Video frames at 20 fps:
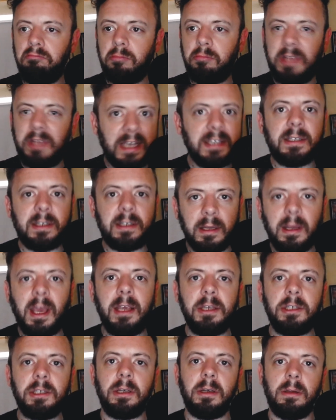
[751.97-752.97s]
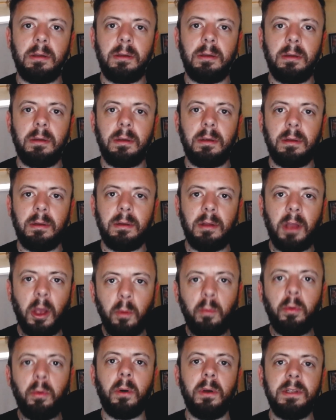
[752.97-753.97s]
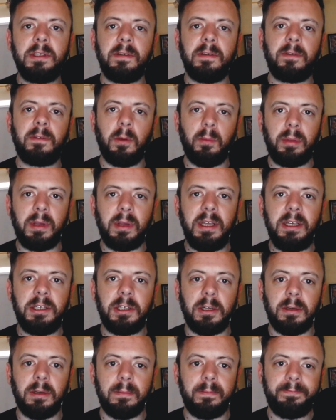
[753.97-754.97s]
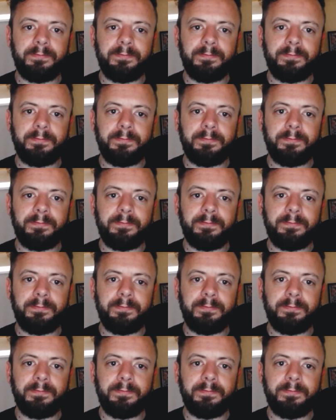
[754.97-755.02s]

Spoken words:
destination, no point of completion.